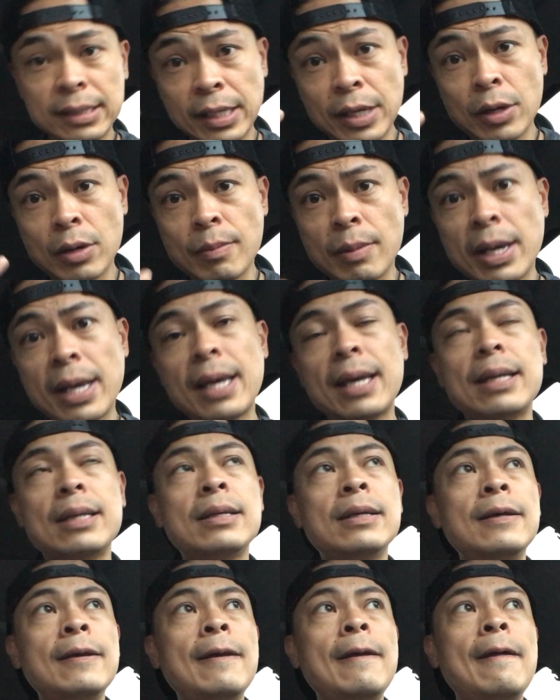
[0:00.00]
here in my head.
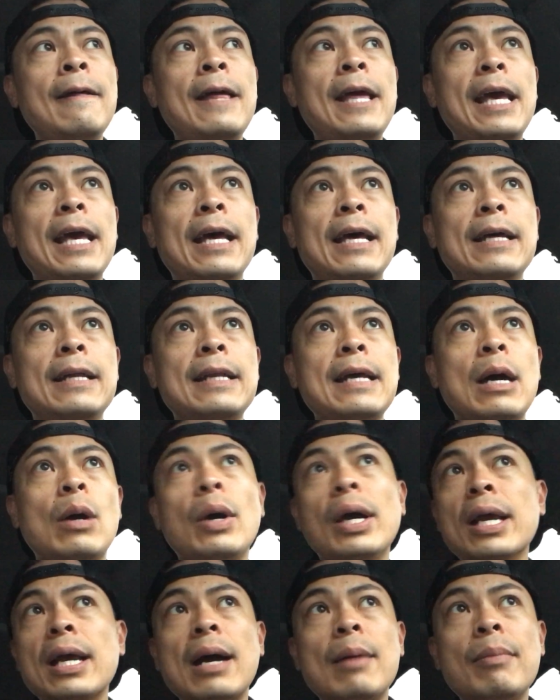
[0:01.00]
And how
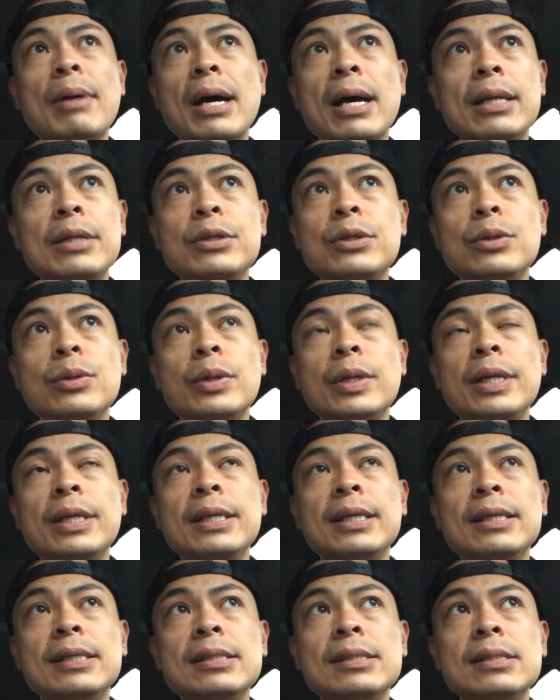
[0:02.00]
I got by and doing it
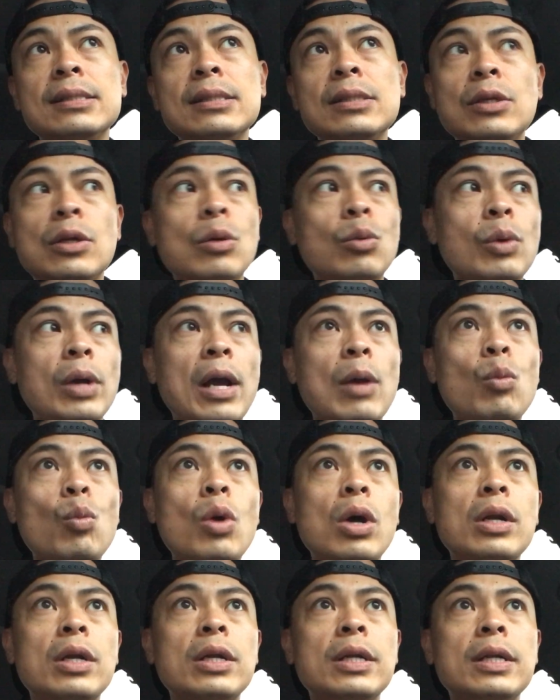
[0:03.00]
is, you know, when I
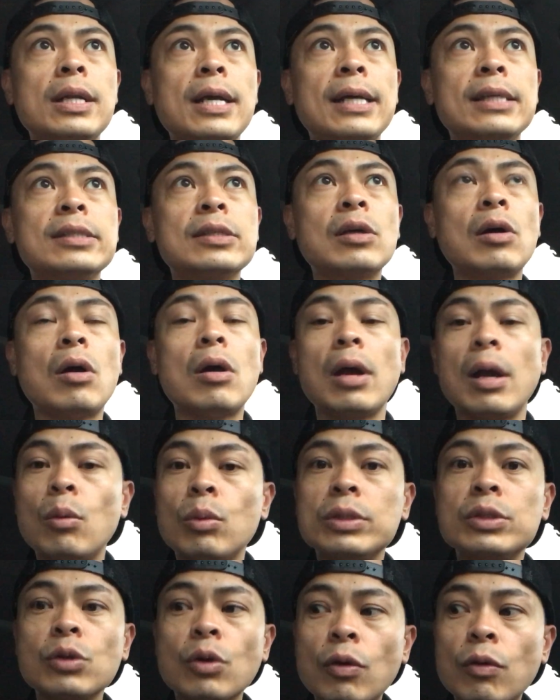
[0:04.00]
wanted a nice car, I
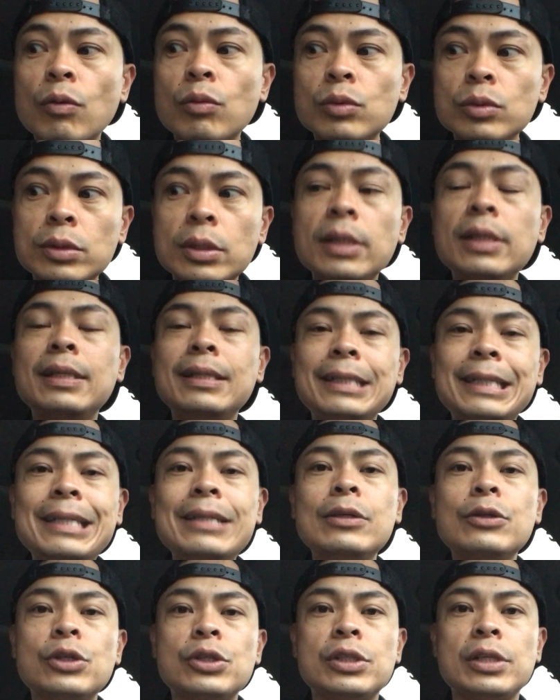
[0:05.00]
went to go to the
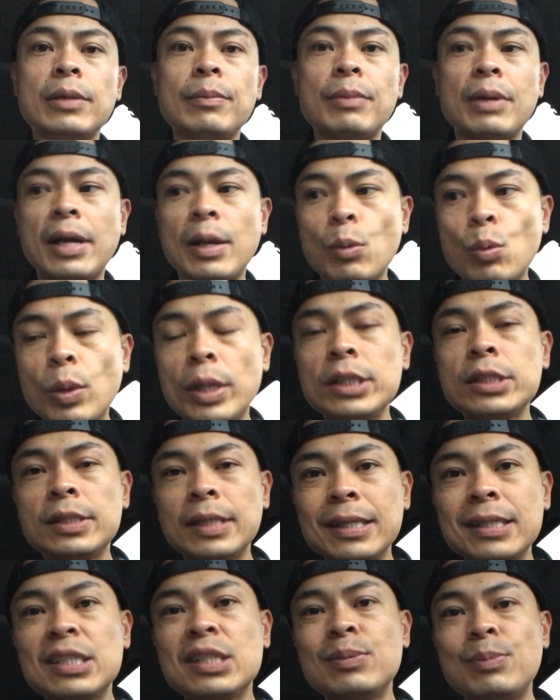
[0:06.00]
dealership and I went
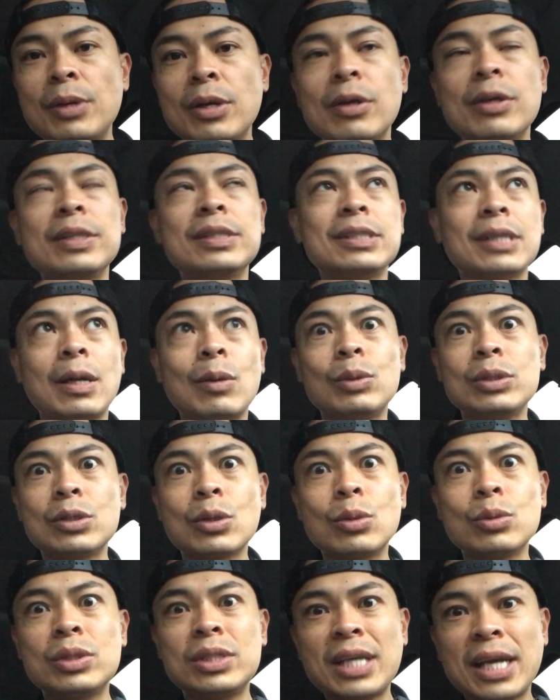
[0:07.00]
to experience it. I went to
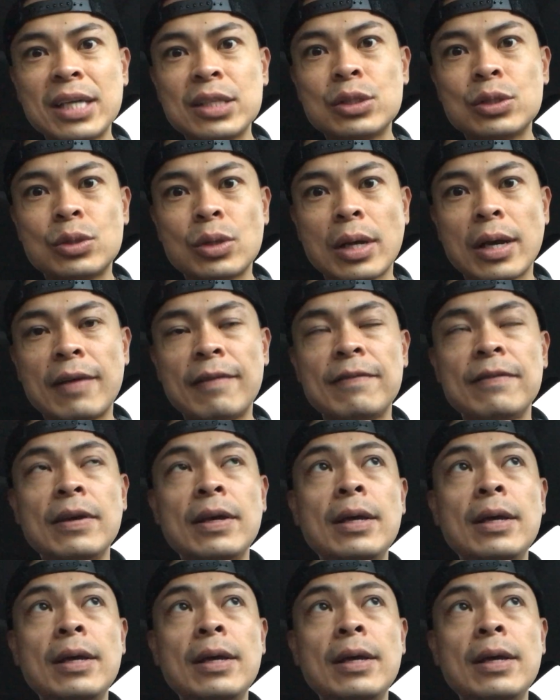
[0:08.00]
go test drive.